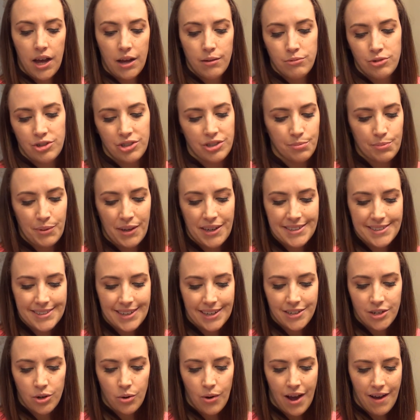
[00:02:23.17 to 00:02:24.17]
just because I
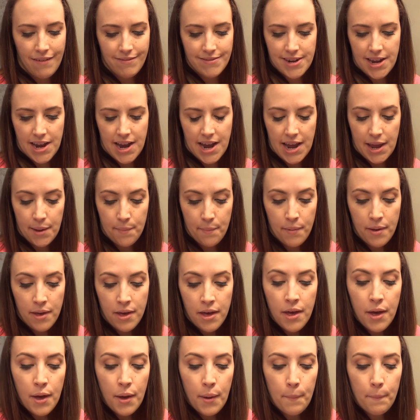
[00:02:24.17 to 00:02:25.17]
don't have time,
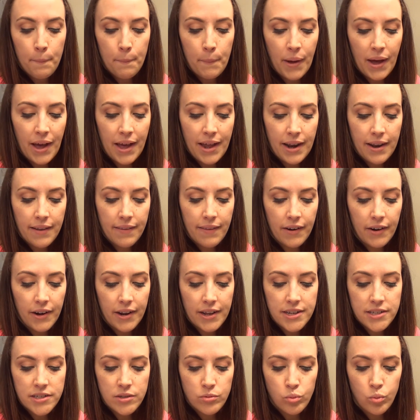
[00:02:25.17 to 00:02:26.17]
but there
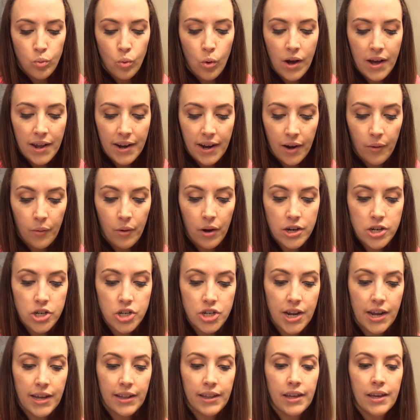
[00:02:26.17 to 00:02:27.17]
is one I wash
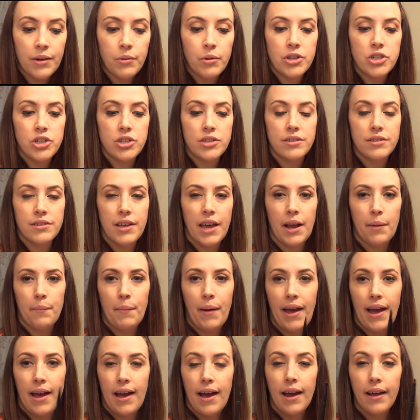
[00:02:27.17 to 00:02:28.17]
daily, which is like
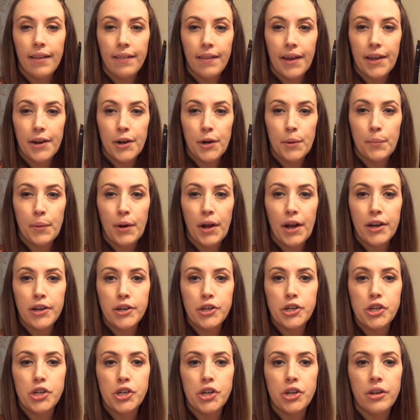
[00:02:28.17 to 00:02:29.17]
my eyeliner
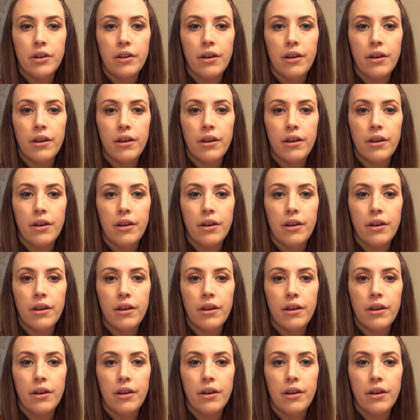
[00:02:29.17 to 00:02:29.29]
brush,